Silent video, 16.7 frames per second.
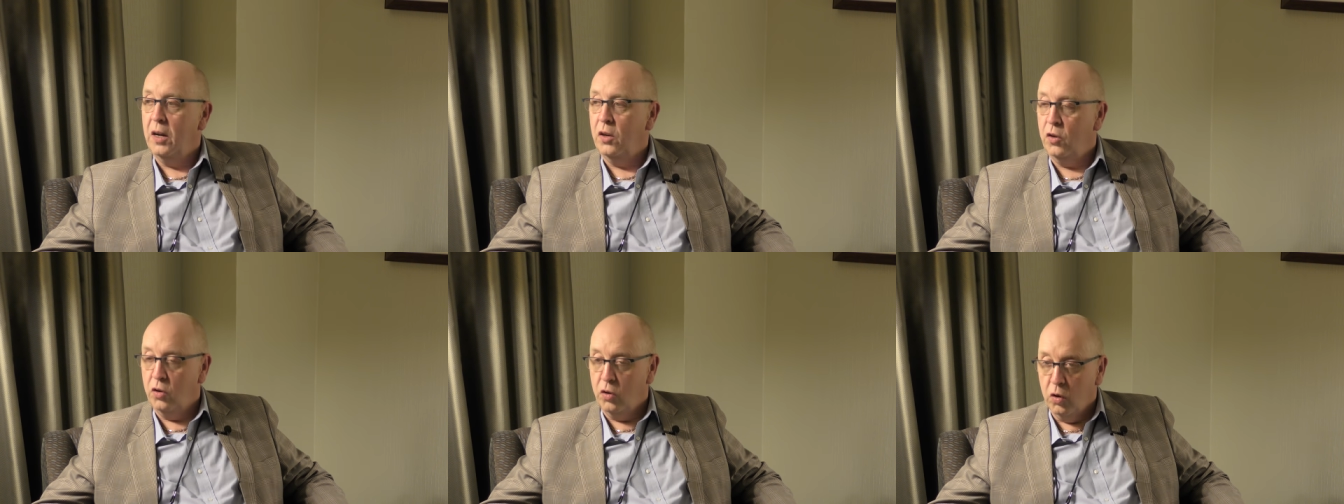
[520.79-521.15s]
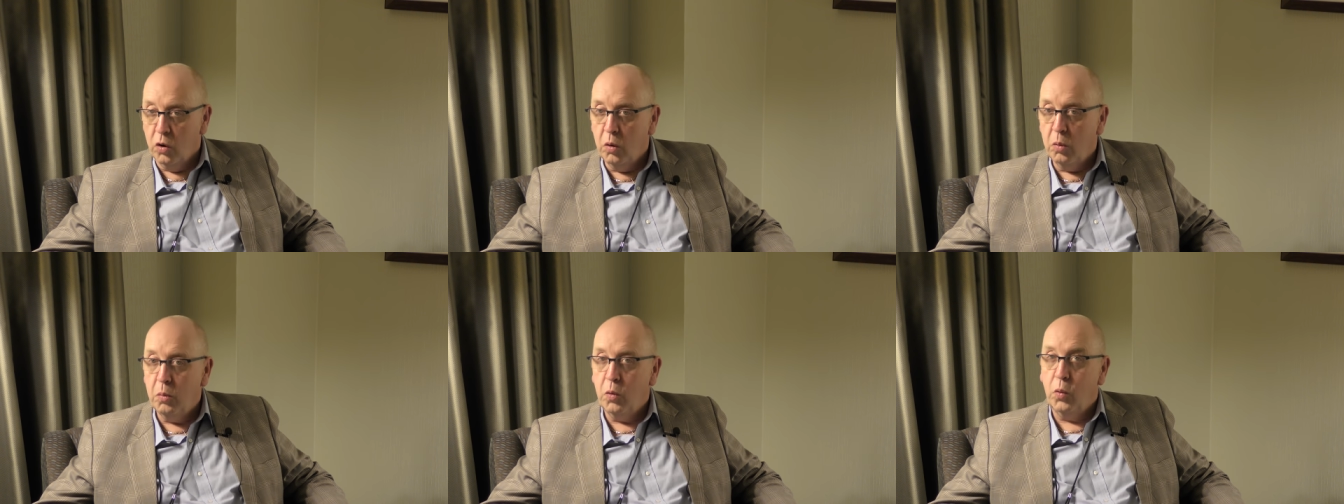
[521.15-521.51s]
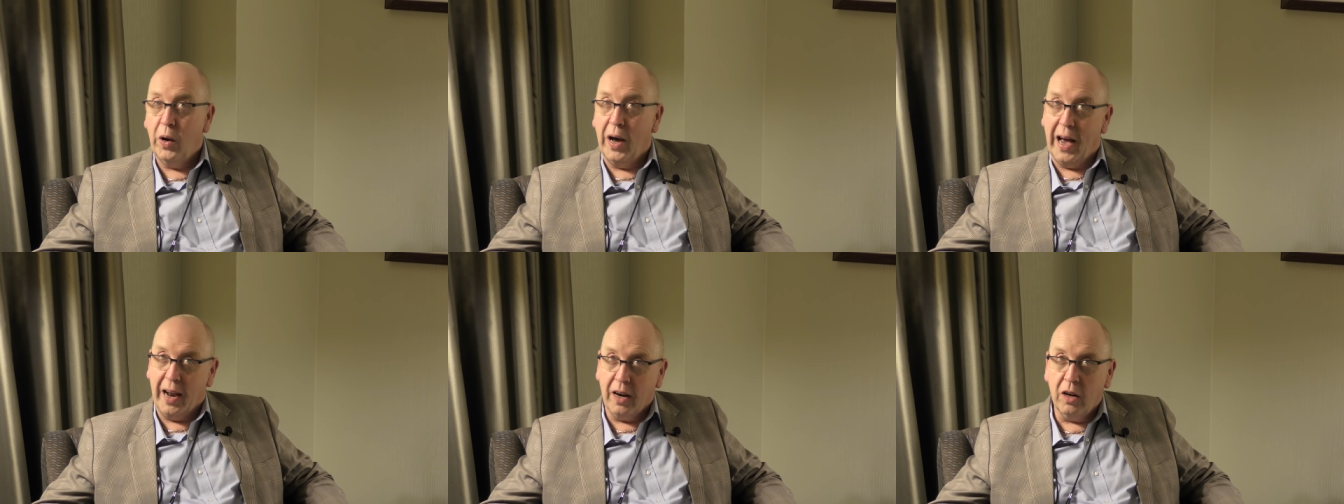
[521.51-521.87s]

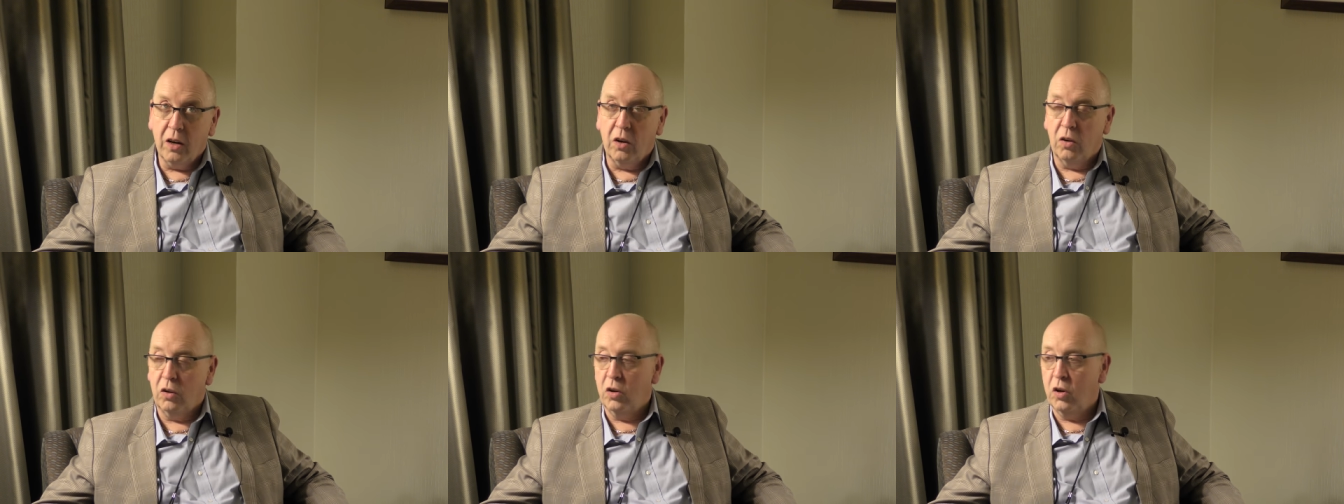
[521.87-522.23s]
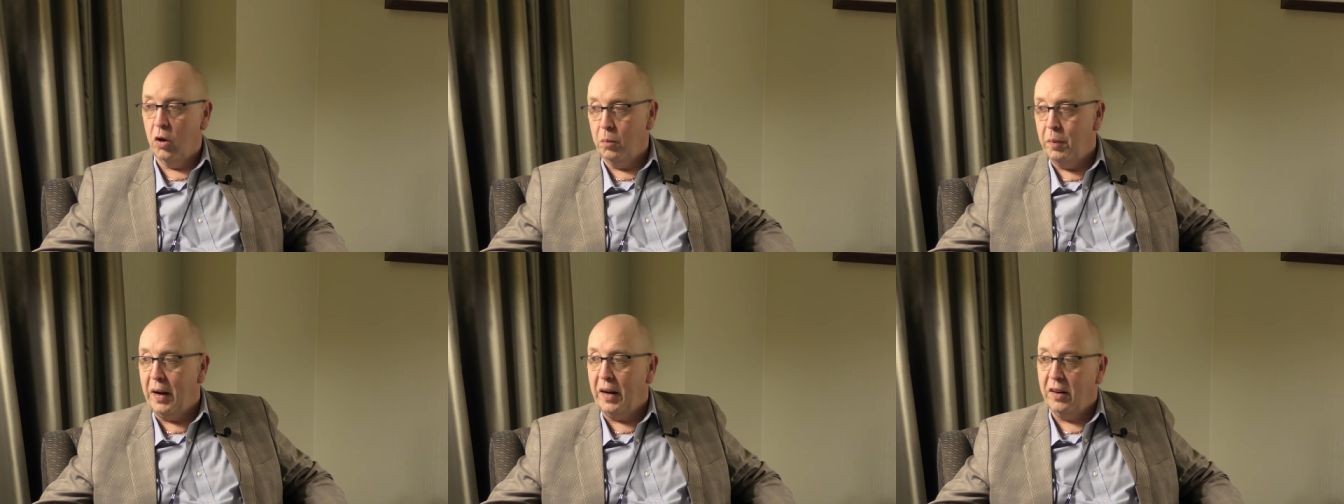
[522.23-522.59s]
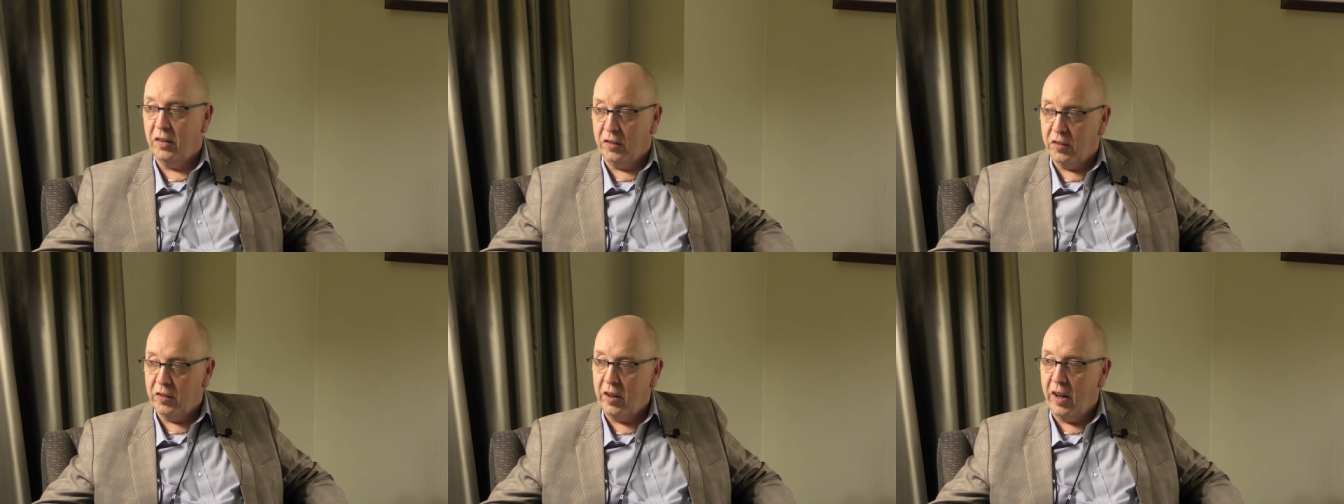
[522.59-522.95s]
normal analog compact
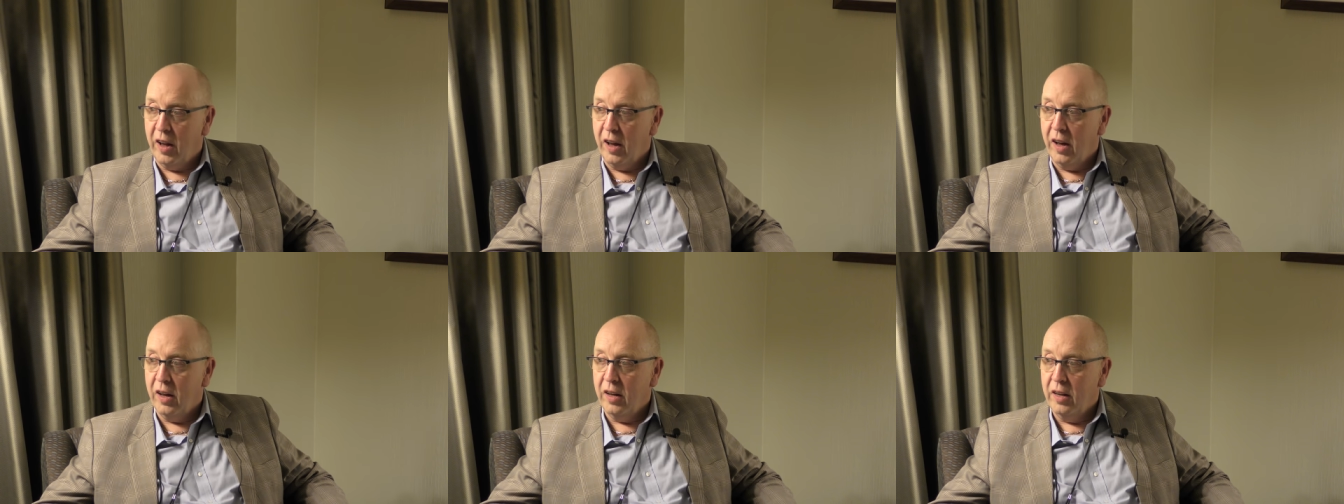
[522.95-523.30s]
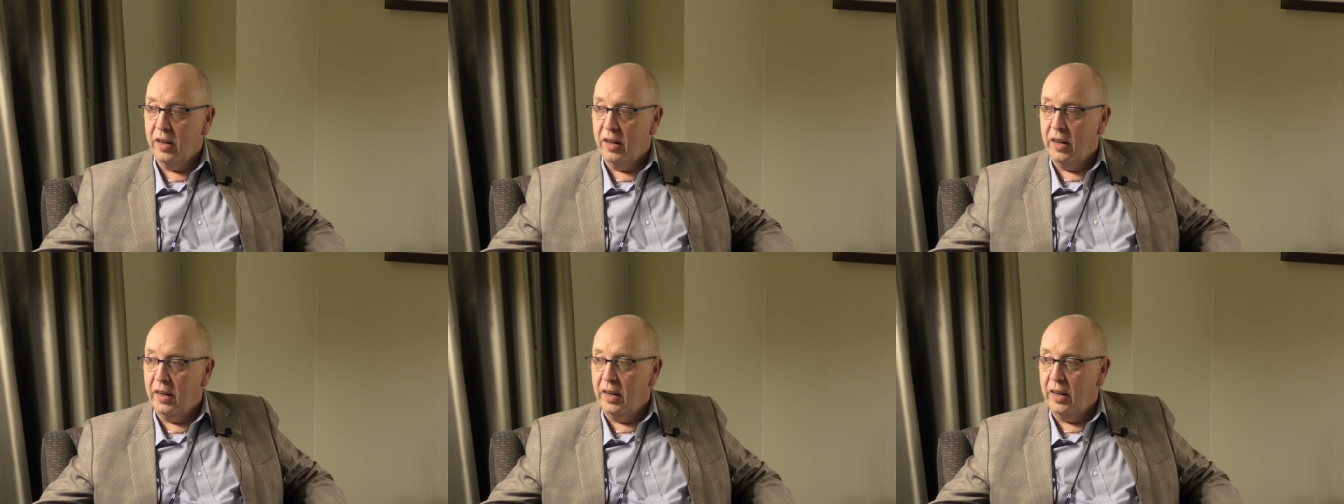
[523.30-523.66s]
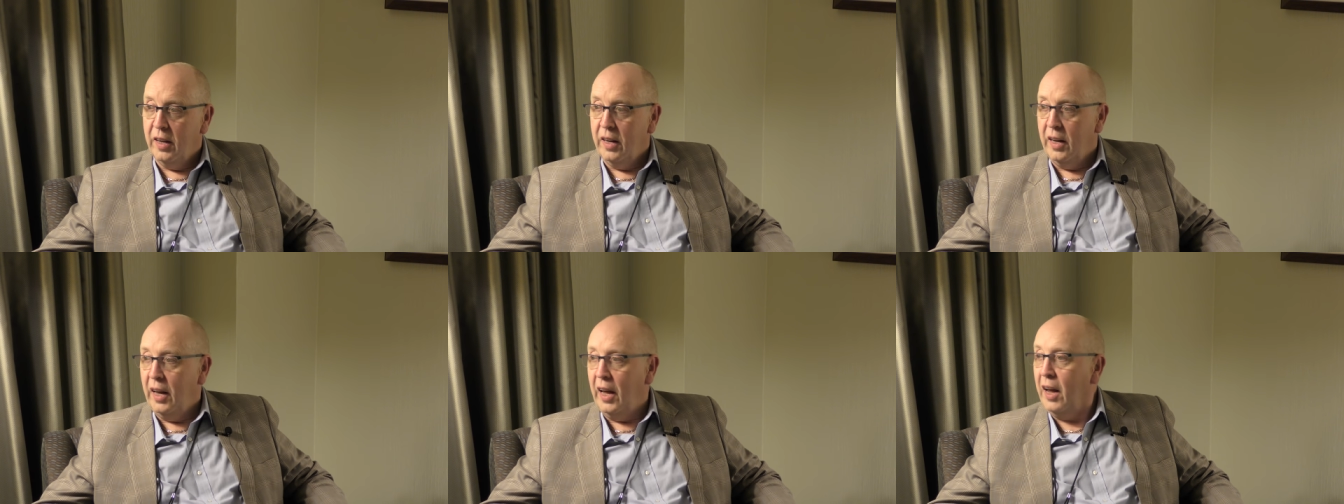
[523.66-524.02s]
cassette
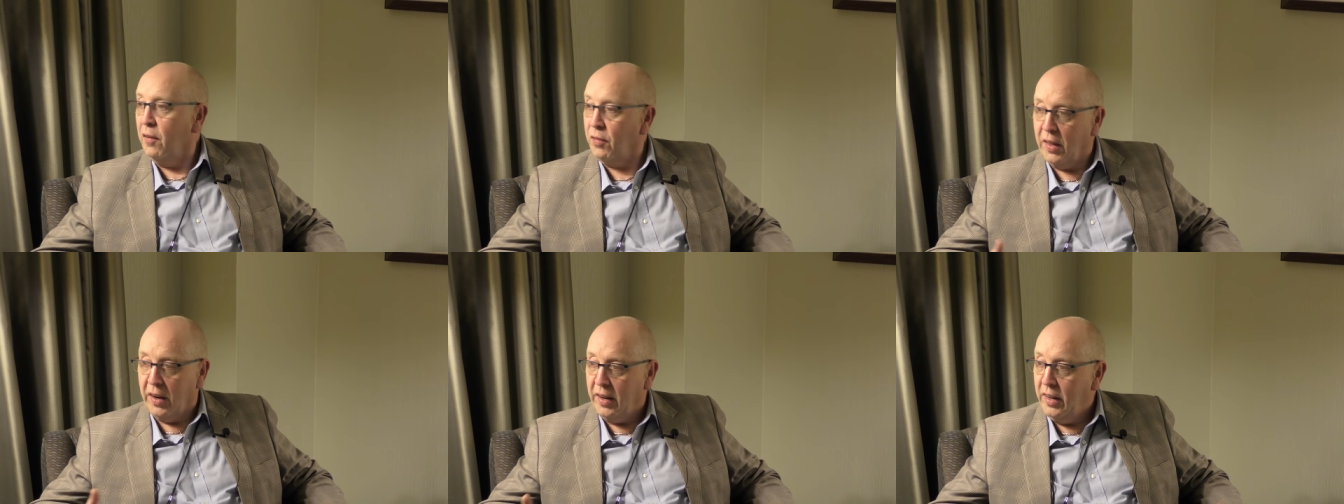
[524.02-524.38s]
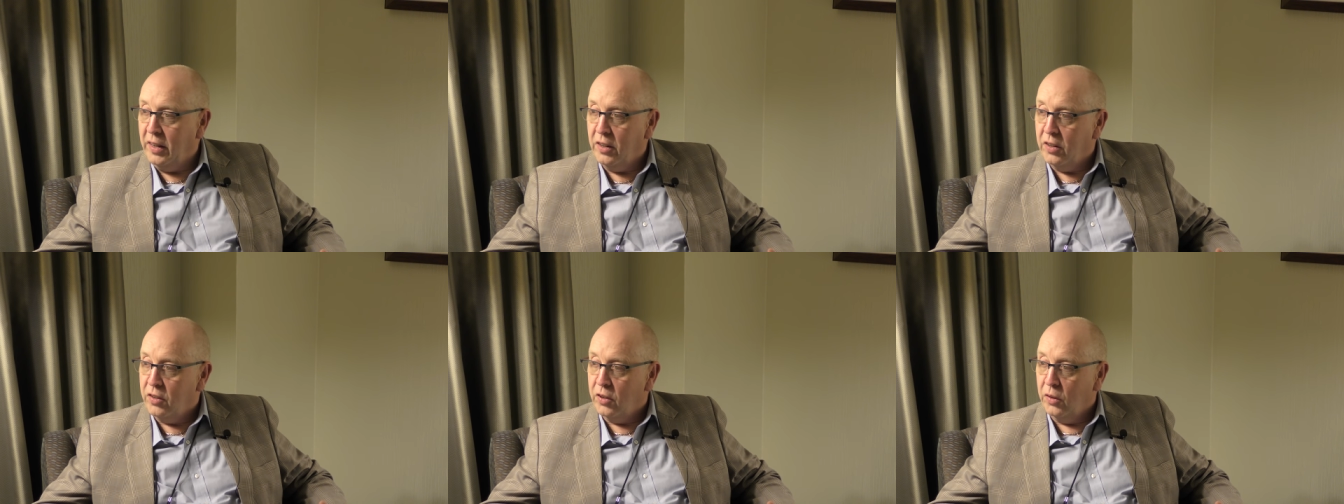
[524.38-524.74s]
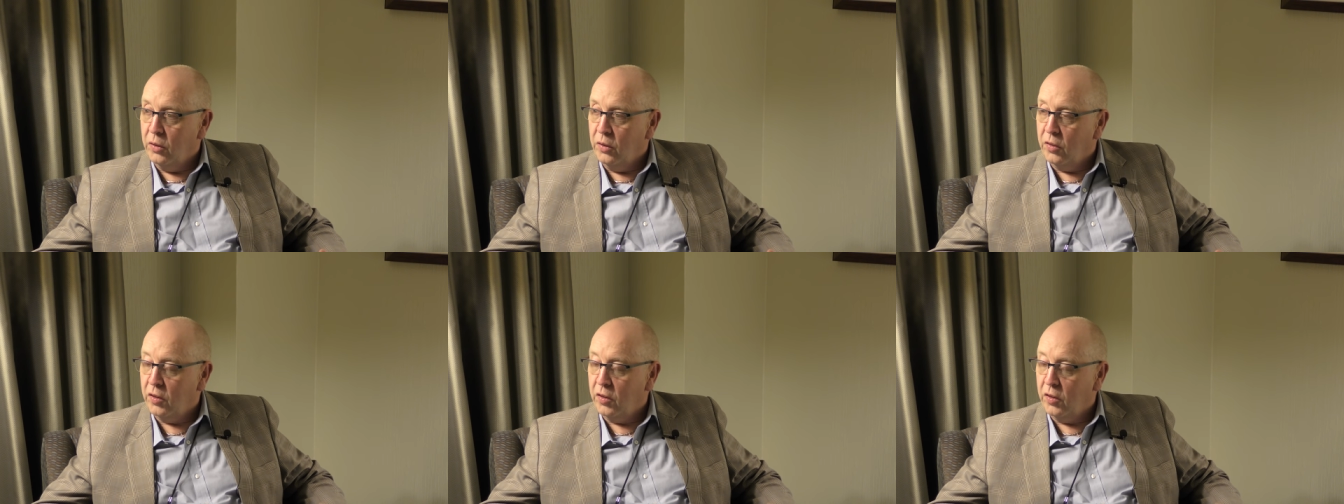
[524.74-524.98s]
if they needed to.